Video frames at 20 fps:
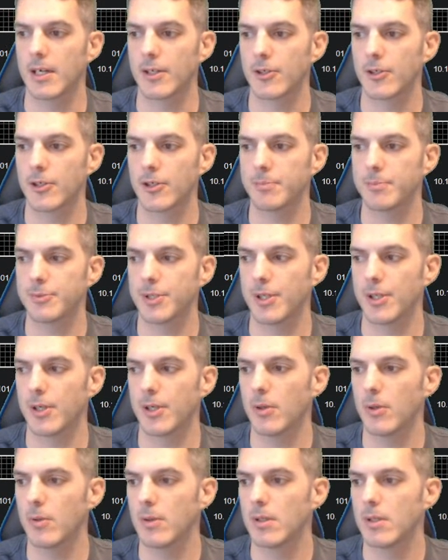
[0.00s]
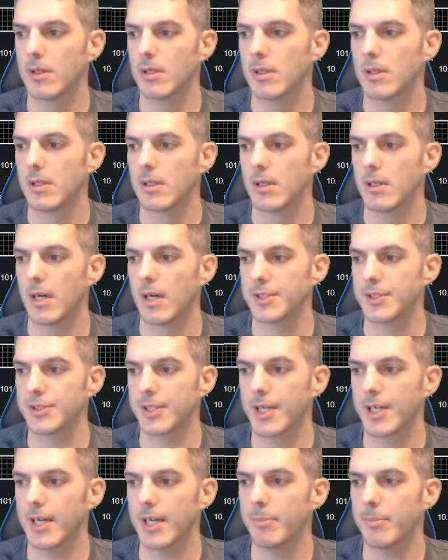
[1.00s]
crypto
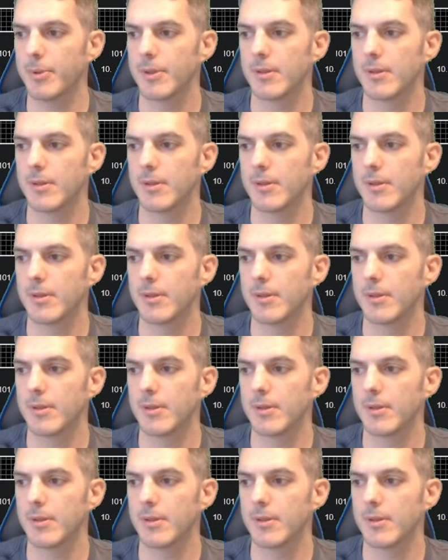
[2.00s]
Ipsec